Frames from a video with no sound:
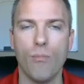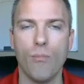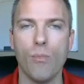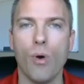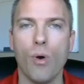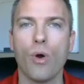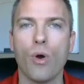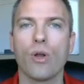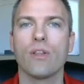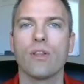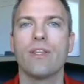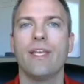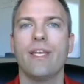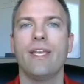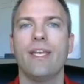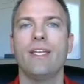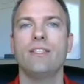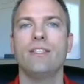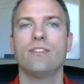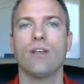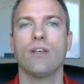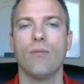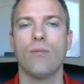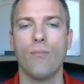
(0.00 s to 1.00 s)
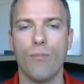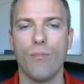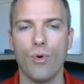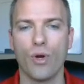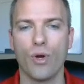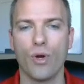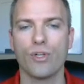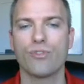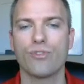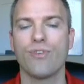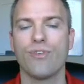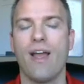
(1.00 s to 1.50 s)
more leads,
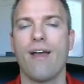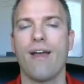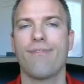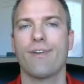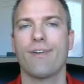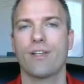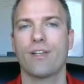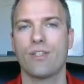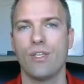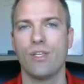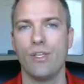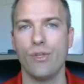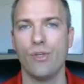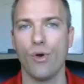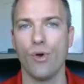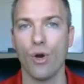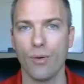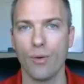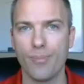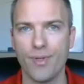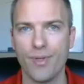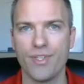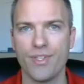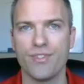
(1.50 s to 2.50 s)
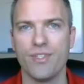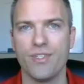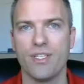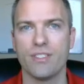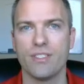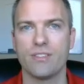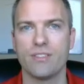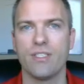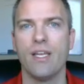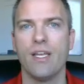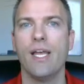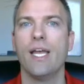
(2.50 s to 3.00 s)
more traffic to your
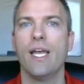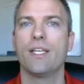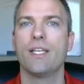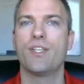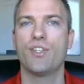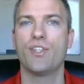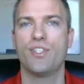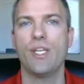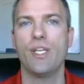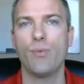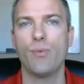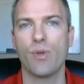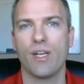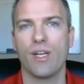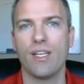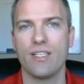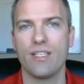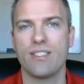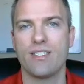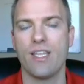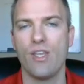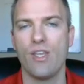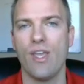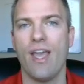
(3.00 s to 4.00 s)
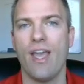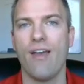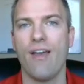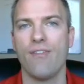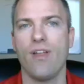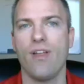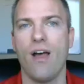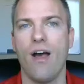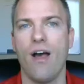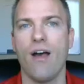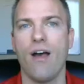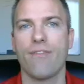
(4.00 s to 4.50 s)
business to see what it is that you have
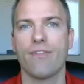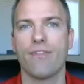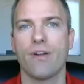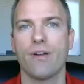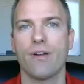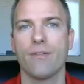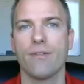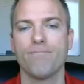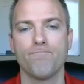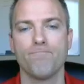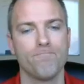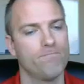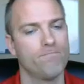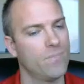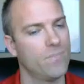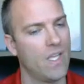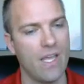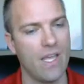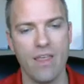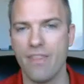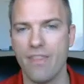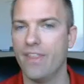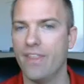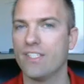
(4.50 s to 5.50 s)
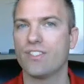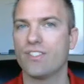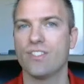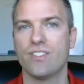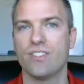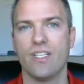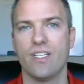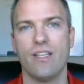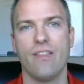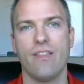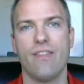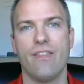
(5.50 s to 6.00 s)
to offer, this
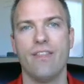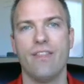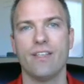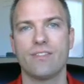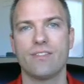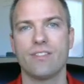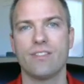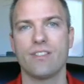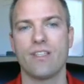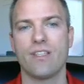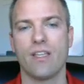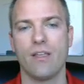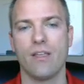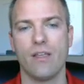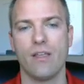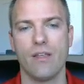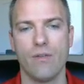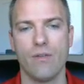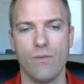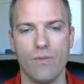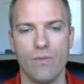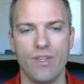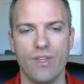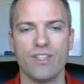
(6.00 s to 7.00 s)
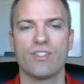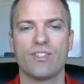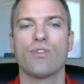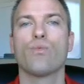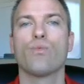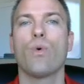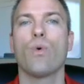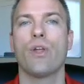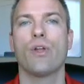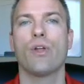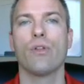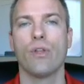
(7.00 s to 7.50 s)
is it. This is
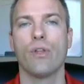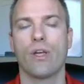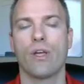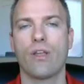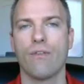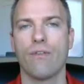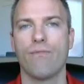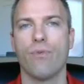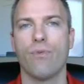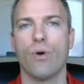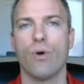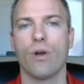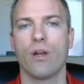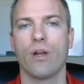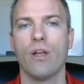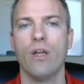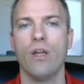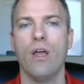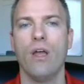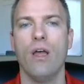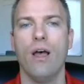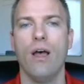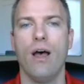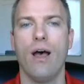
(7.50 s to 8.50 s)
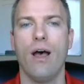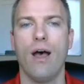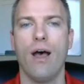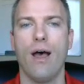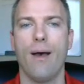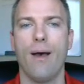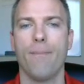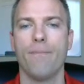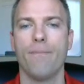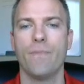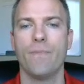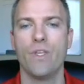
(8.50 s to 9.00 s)
what you're looking for.
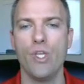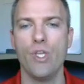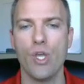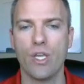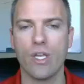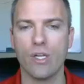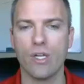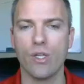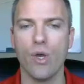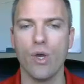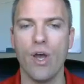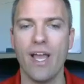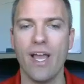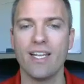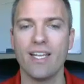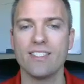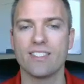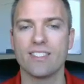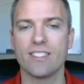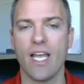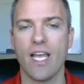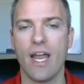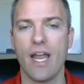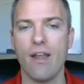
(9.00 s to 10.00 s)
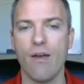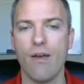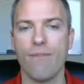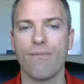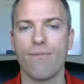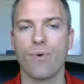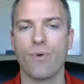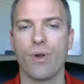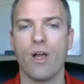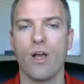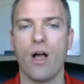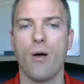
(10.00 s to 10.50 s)
You can go ahead and sign
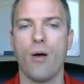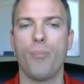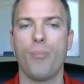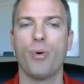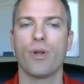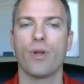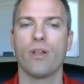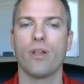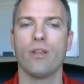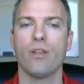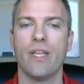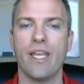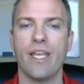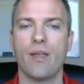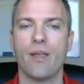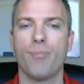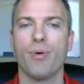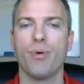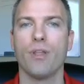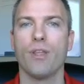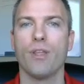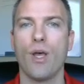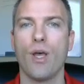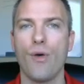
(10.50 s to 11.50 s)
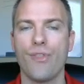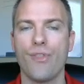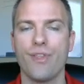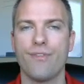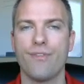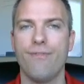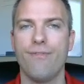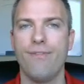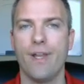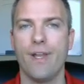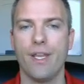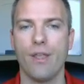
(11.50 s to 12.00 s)
up for it. I'll put a link below
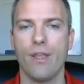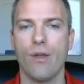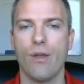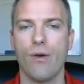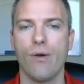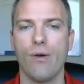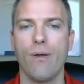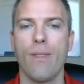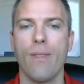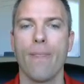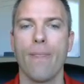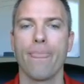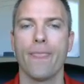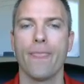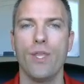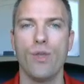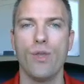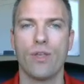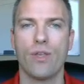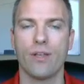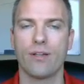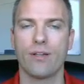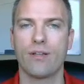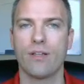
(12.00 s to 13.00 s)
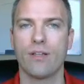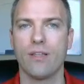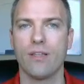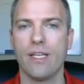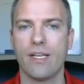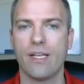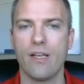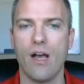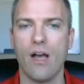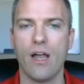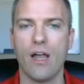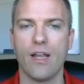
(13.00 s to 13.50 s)
this video. You can
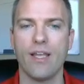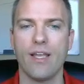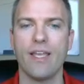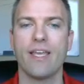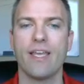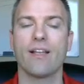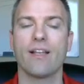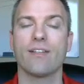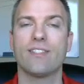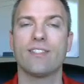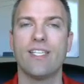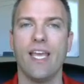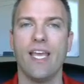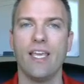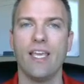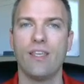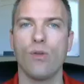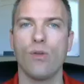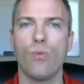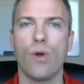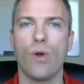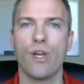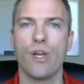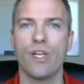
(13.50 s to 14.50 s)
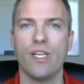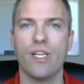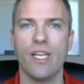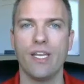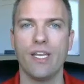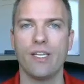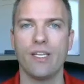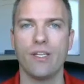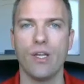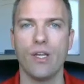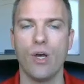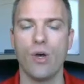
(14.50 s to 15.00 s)
click on it. It'll take you where you
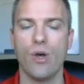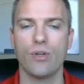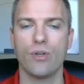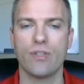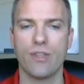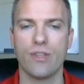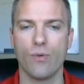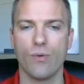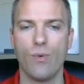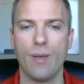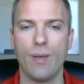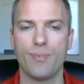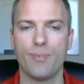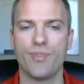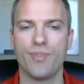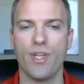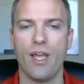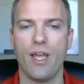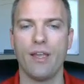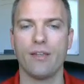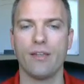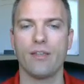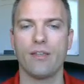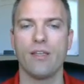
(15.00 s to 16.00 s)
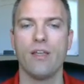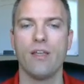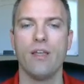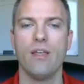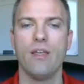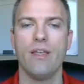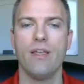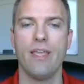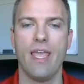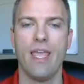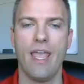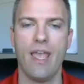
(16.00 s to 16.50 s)
need to go to the website,
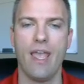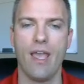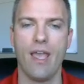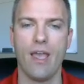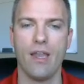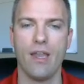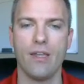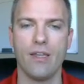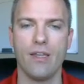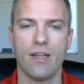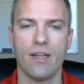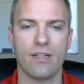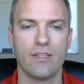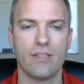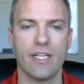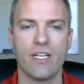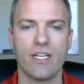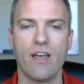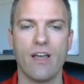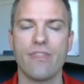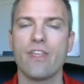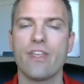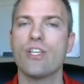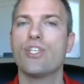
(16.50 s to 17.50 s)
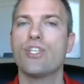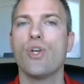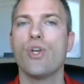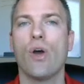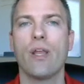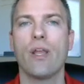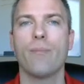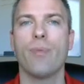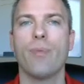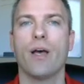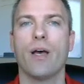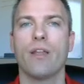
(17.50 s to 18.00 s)
and click on the
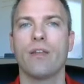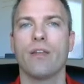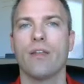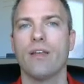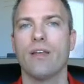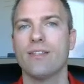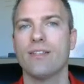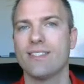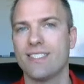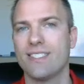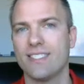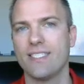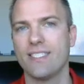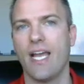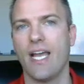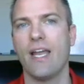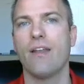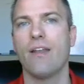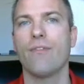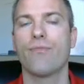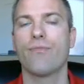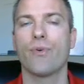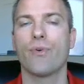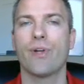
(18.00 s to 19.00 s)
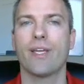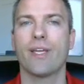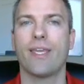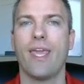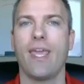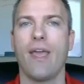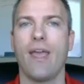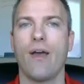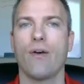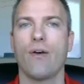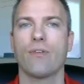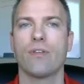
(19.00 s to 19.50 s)
join button, sign up for an
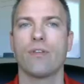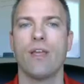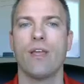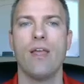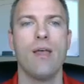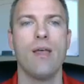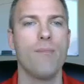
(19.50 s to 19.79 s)
account,